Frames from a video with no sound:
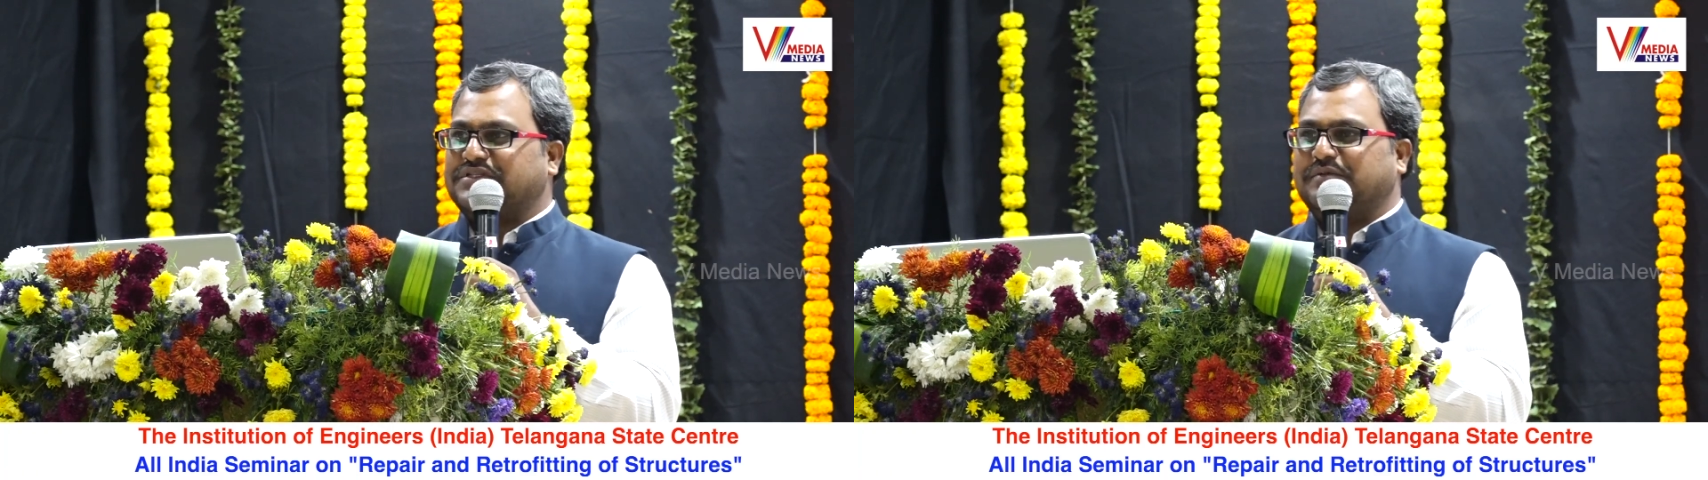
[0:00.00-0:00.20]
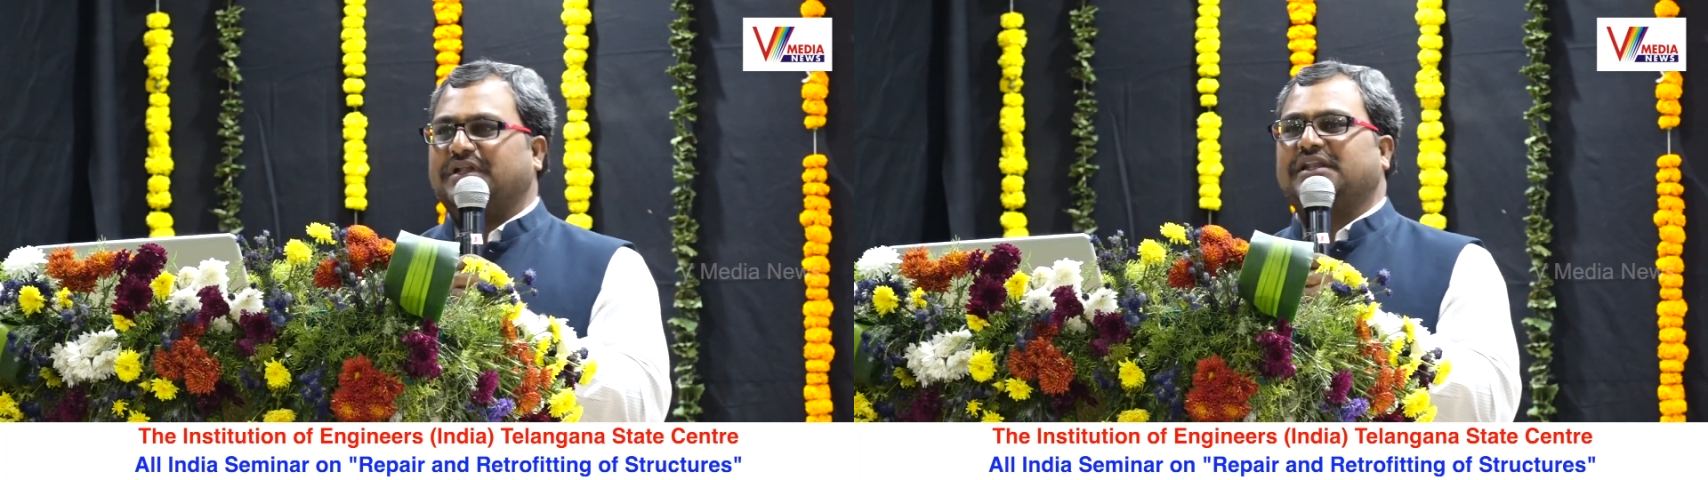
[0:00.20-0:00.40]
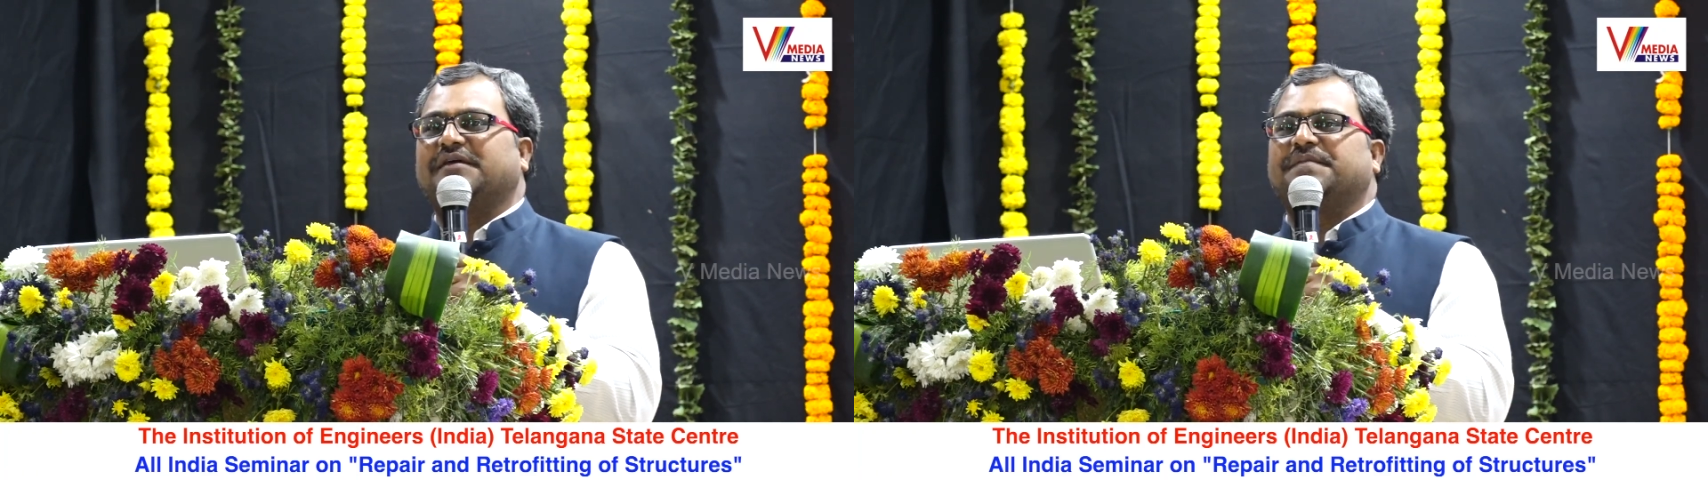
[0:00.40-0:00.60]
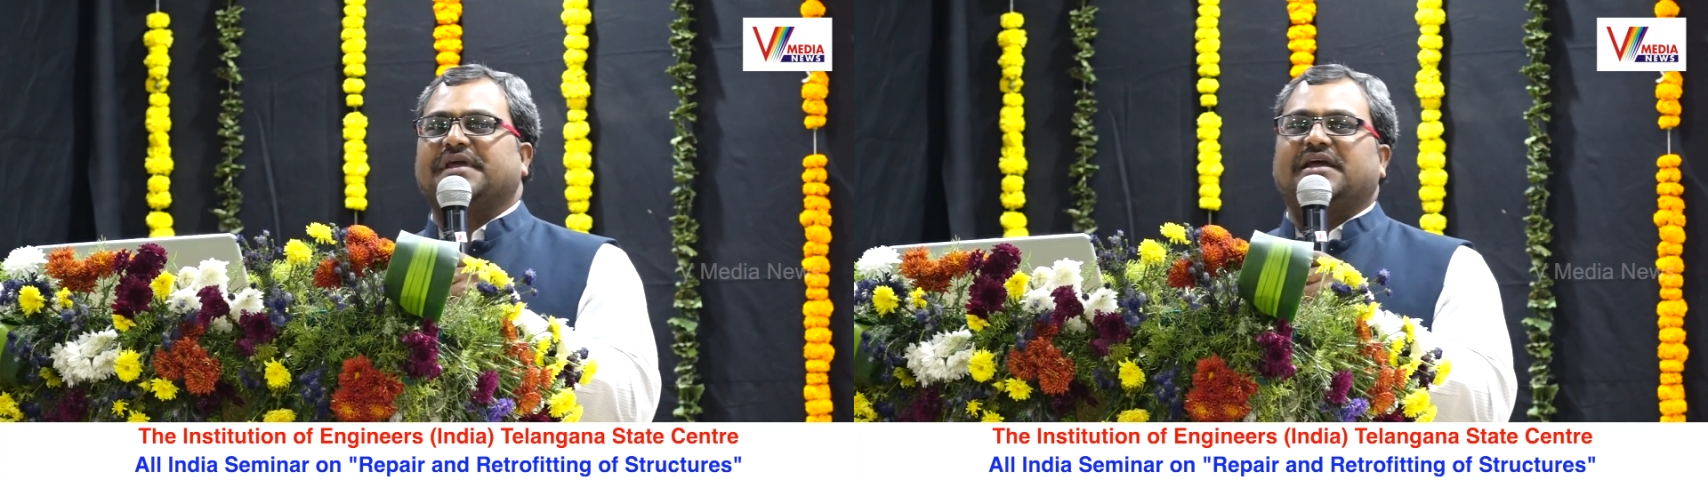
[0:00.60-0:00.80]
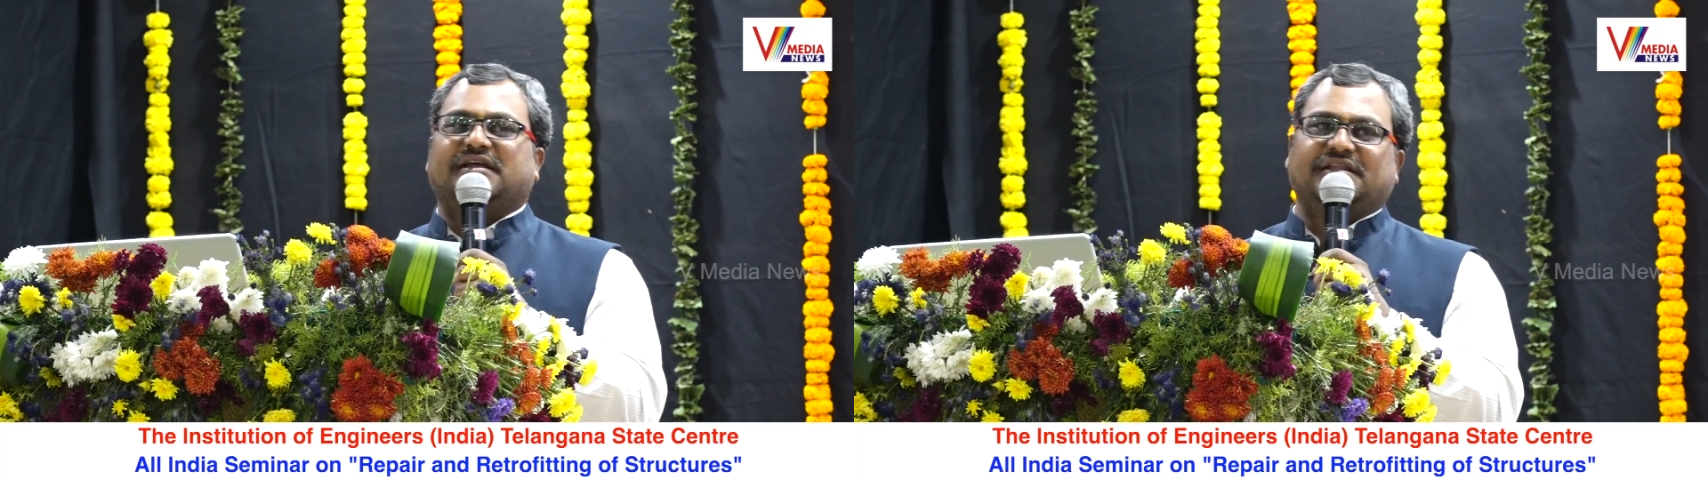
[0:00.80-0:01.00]
Similarly,
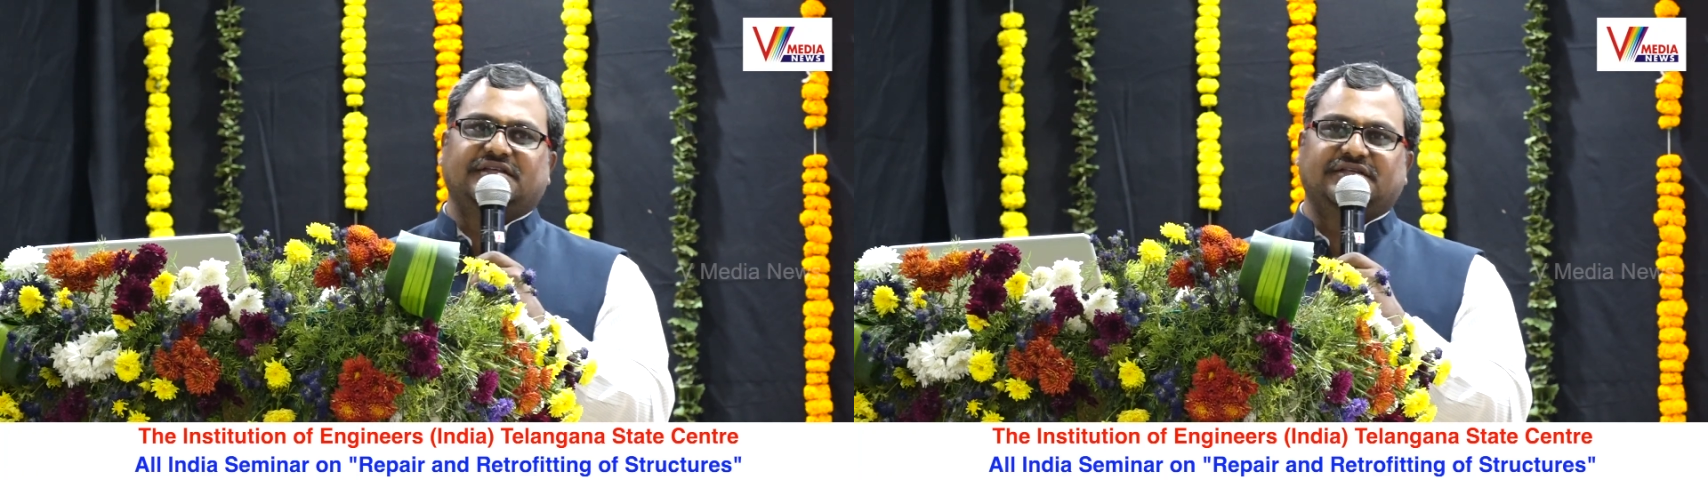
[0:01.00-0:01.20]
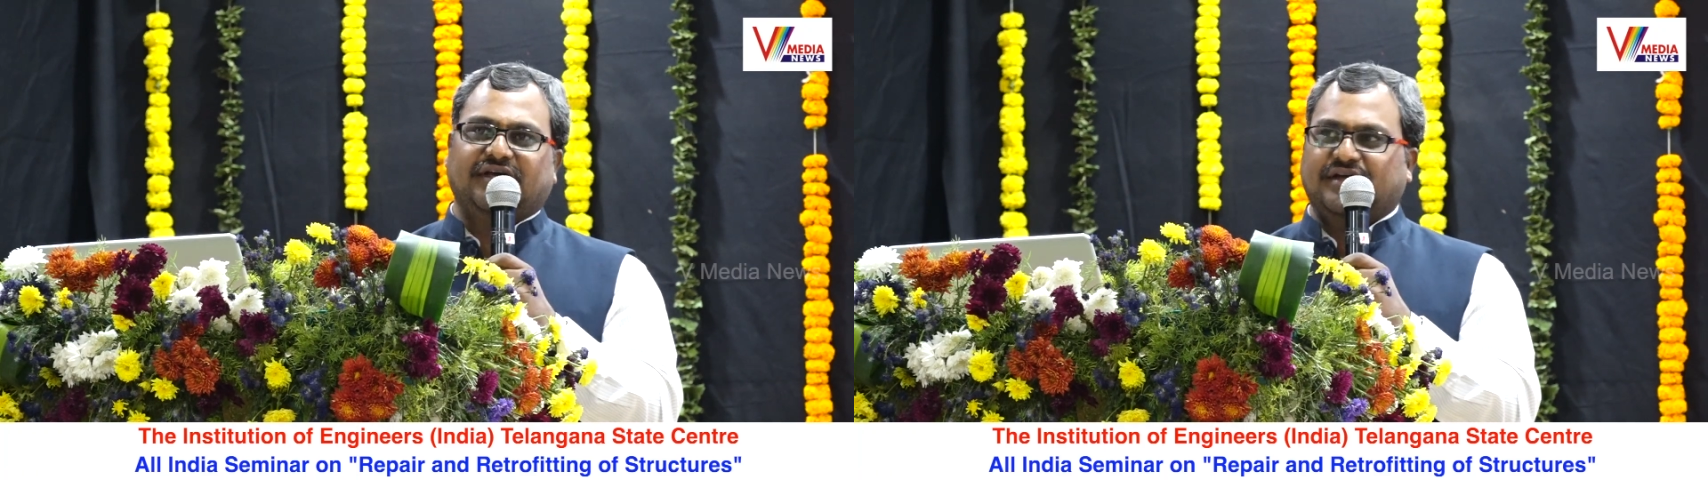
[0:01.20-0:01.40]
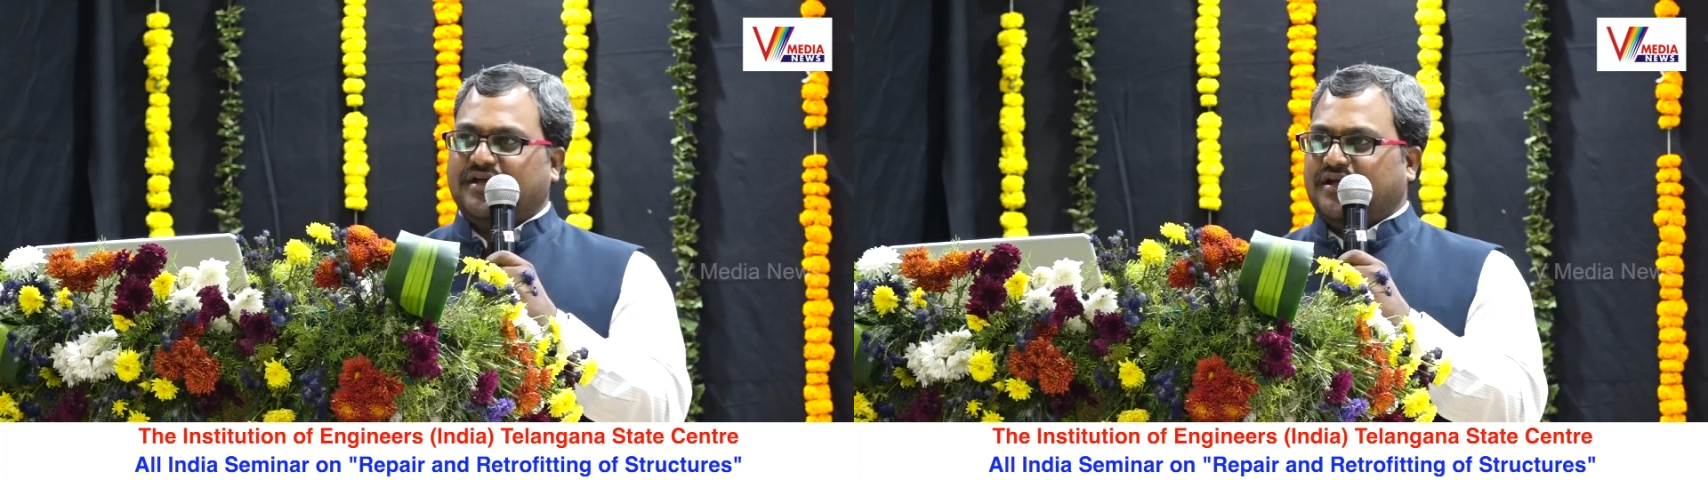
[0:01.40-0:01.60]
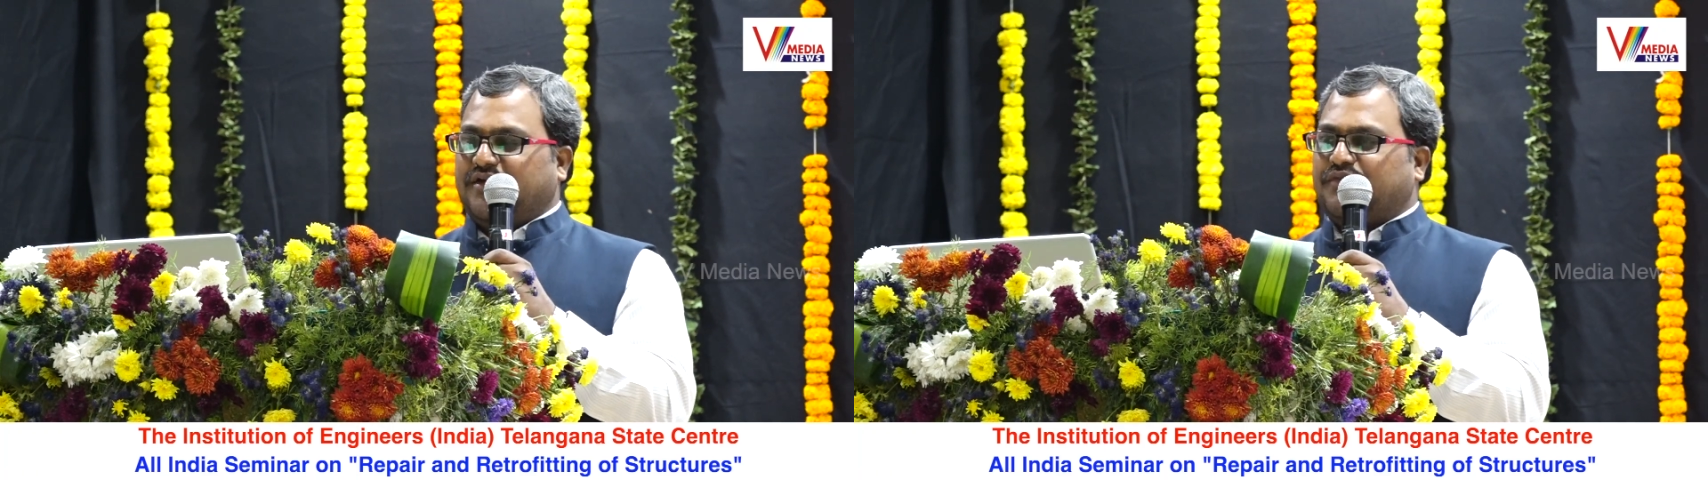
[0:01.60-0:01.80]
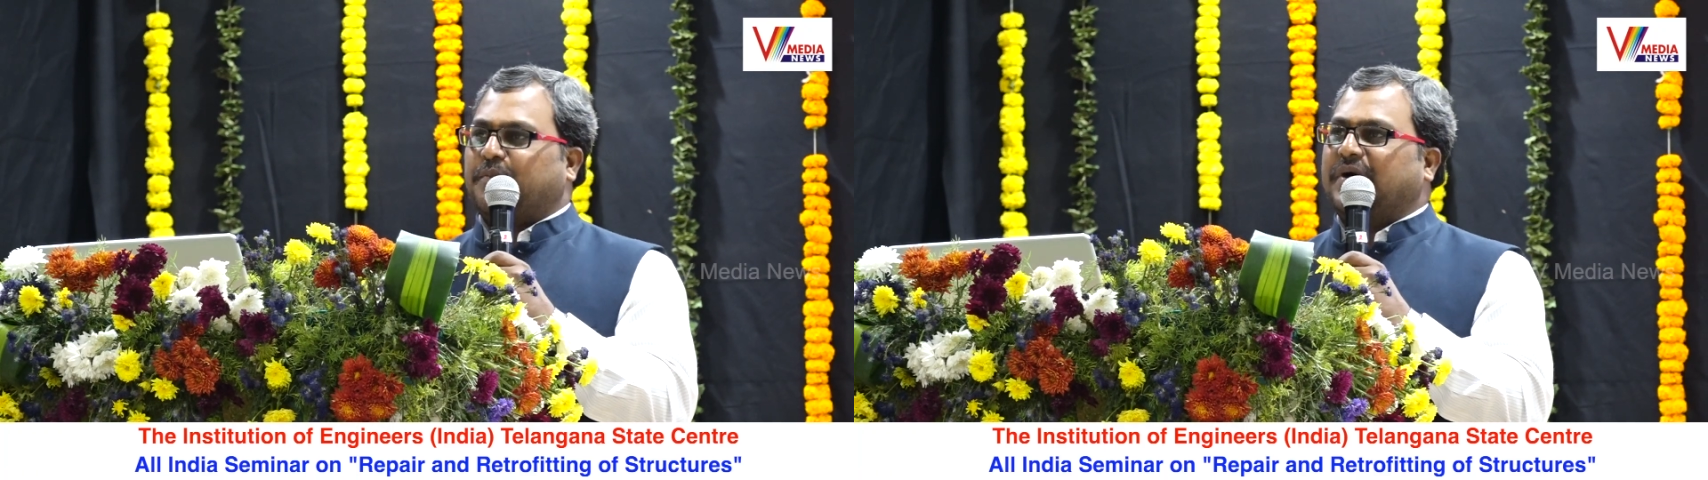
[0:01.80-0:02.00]
there is a,
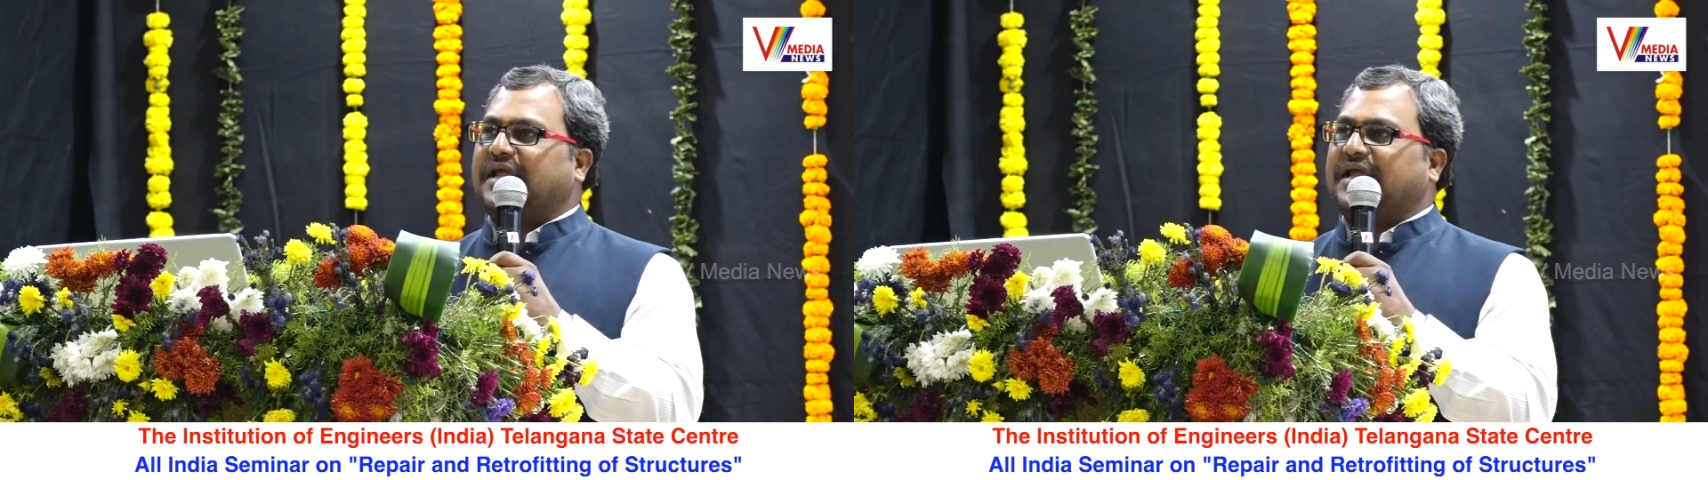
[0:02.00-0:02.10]
if you buy